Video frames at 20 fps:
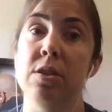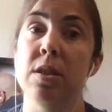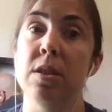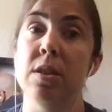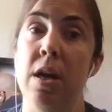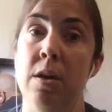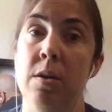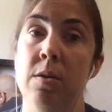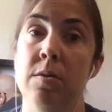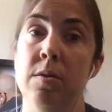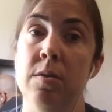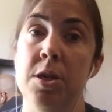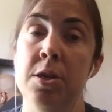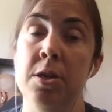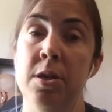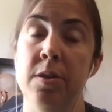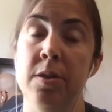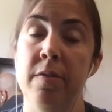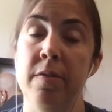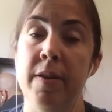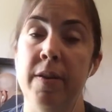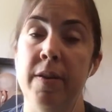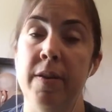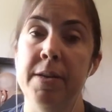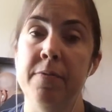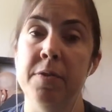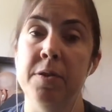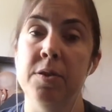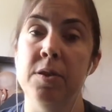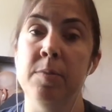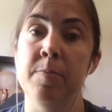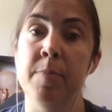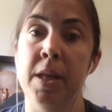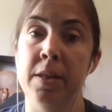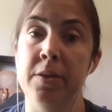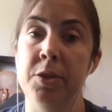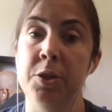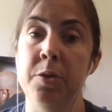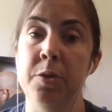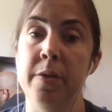slow. The very first
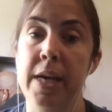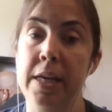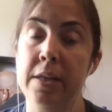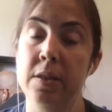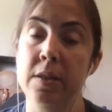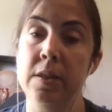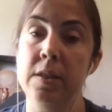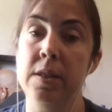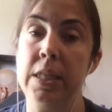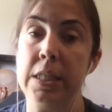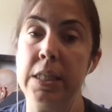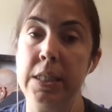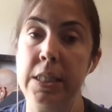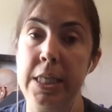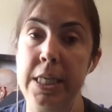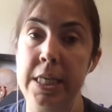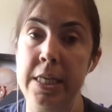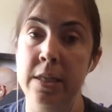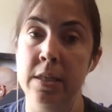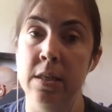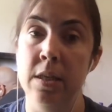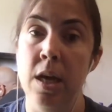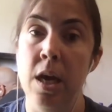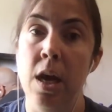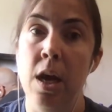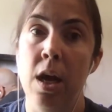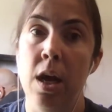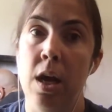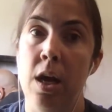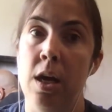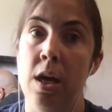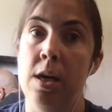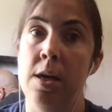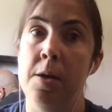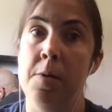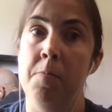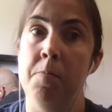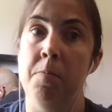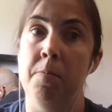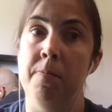month, 2016,
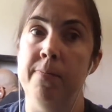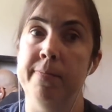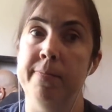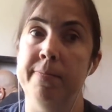I